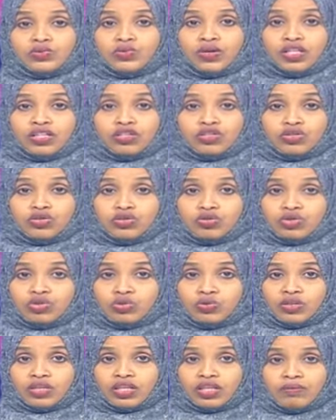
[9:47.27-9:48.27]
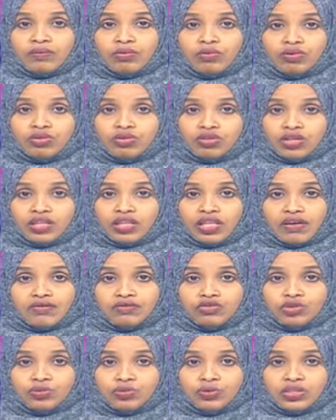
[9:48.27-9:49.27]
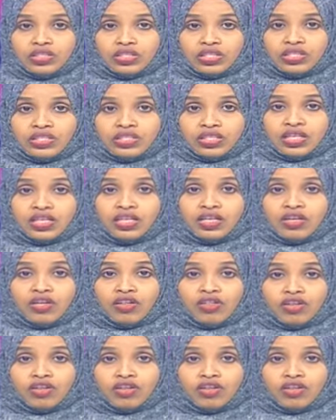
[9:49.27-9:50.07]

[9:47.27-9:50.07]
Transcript: as well the social and political life Djiboutians.